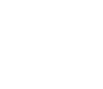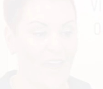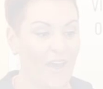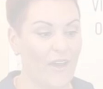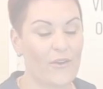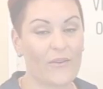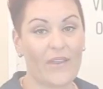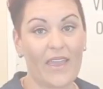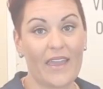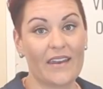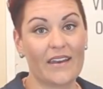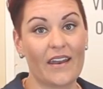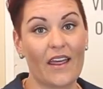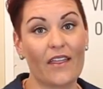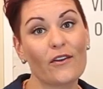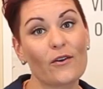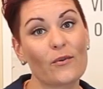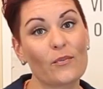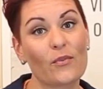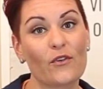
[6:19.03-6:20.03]
Okay,
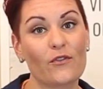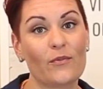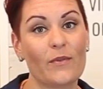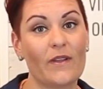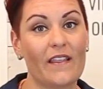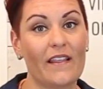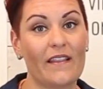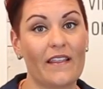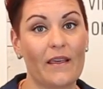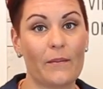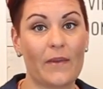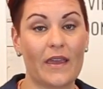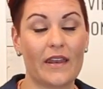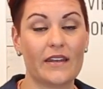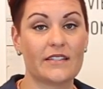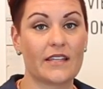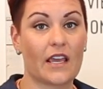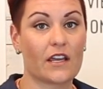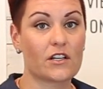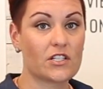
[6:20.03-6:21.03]
another improvement that they made
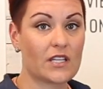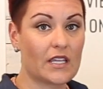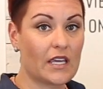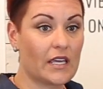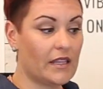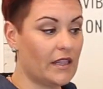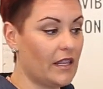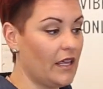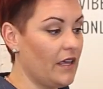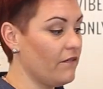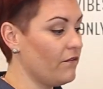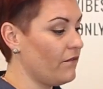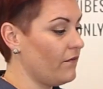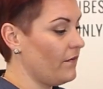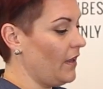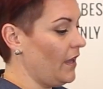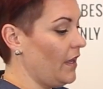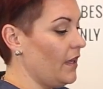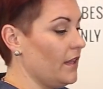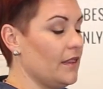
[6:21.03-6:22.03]
is actually in
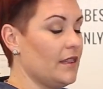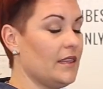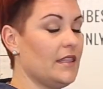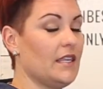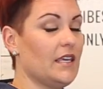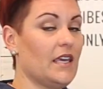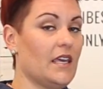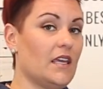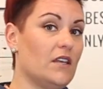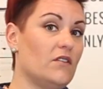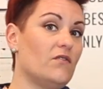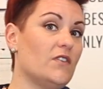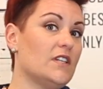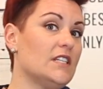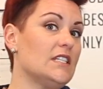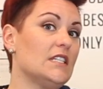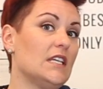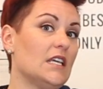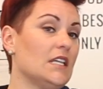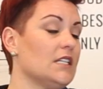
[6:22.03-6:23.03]
the
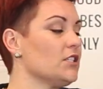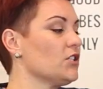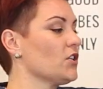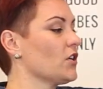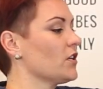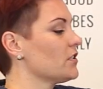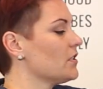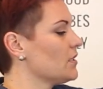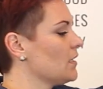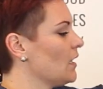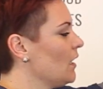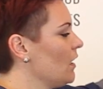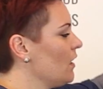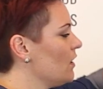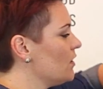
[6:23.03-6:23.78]
infant inserts.